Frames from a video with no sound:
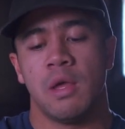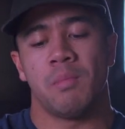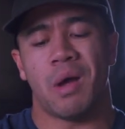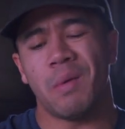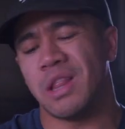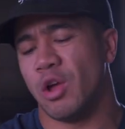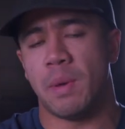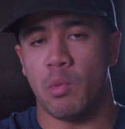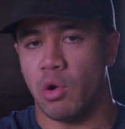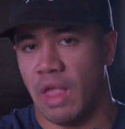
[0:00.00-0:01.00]
Probably a little bit
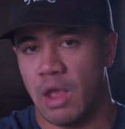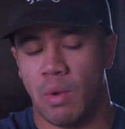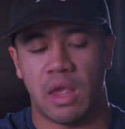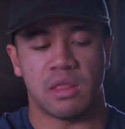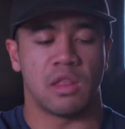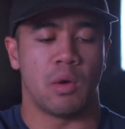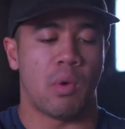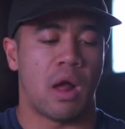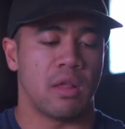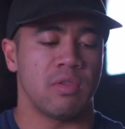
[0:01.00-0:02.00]
more lightweight than
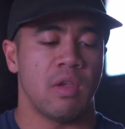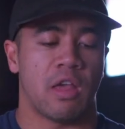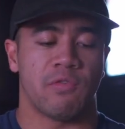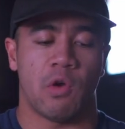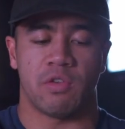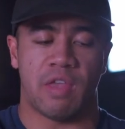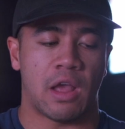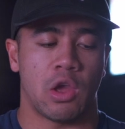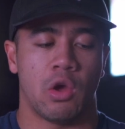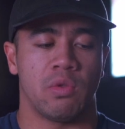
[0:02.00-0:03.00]
Lebron's as far as
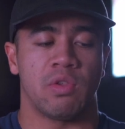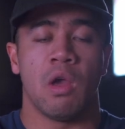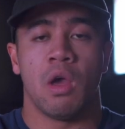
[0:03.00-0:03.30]
that goes.